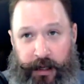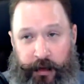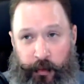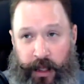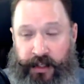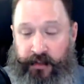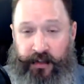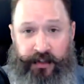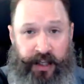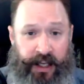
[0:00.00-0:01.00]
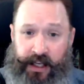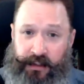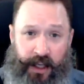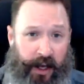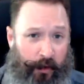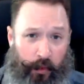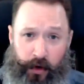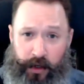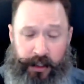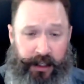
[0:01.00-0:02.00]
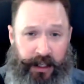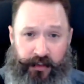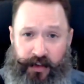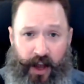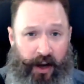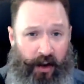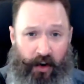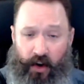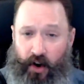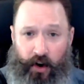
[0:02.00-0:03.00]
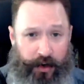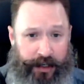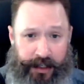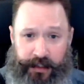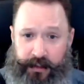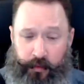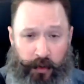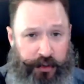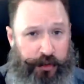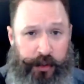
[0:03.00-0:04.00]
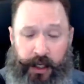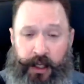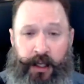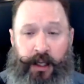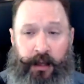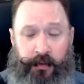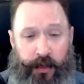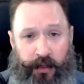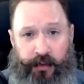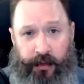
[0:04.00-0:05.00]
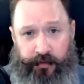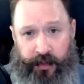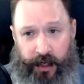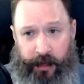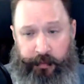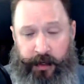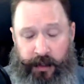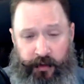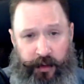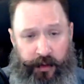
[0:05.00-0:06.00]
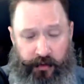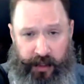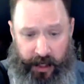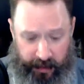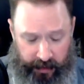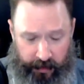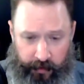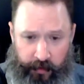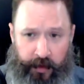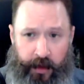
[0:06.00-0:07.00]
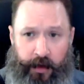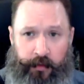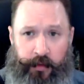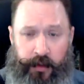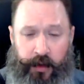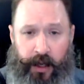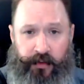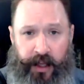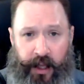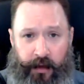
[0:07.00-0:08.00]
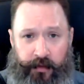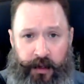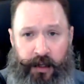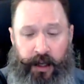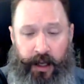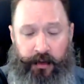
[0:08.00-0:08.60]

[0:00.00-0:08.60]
but it doesn't take a lot of work. It's not hard if you get stuff set up in this guide that you guys have, and